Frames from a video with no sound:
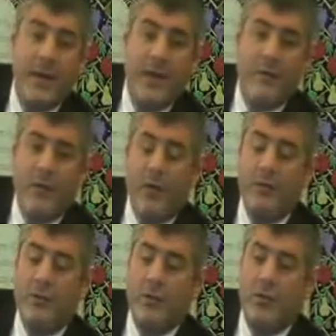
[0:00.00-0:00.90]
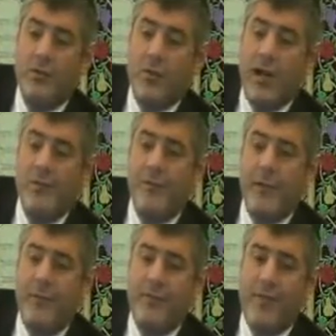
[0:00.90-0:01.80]
careful to do
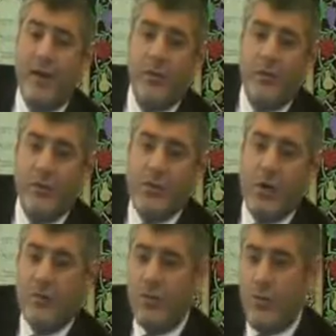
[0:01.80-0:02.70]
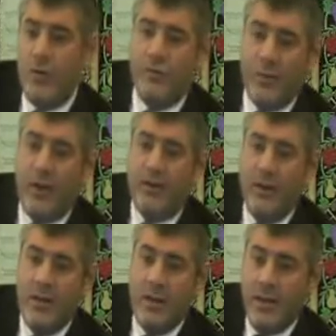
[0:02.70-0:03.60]
every mitzvah because you don't know which
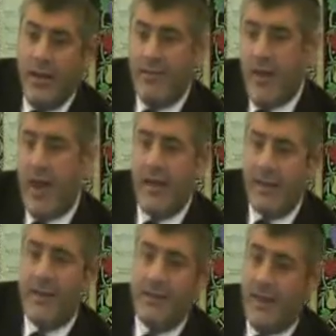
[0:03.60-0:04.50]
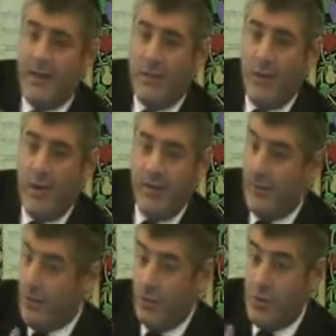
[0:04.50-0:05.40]
one is higher than the other one.
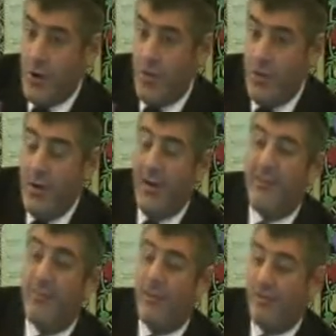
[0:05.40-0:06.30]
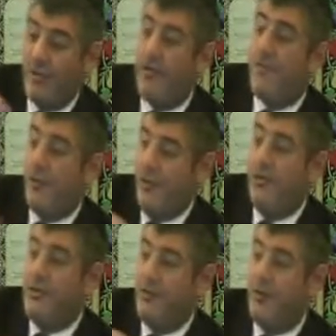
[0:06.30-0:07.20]
You don't know, especially for
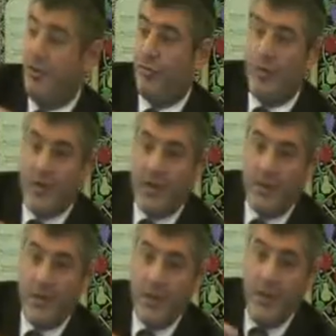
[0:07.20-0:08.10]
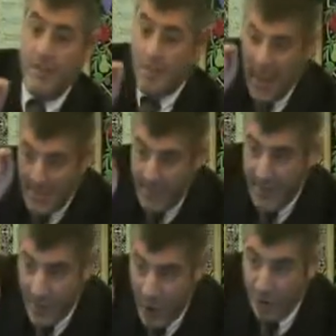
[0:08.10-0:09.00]
you individually.
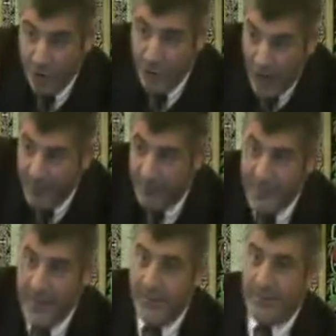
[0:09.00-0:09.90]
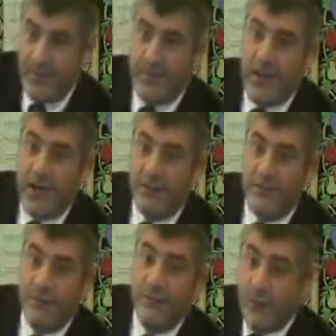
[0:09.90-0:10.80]
Maybe your job is this in
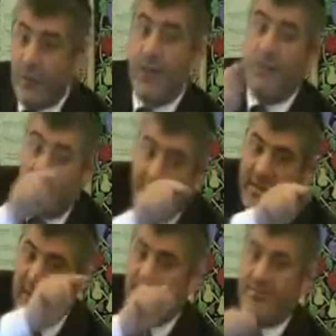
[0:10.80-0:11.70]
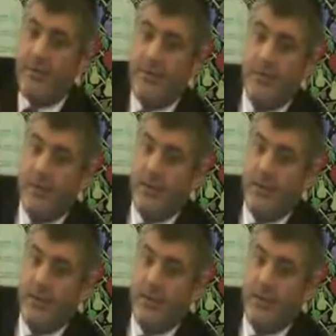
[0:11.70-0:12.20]
life. For him, it's this.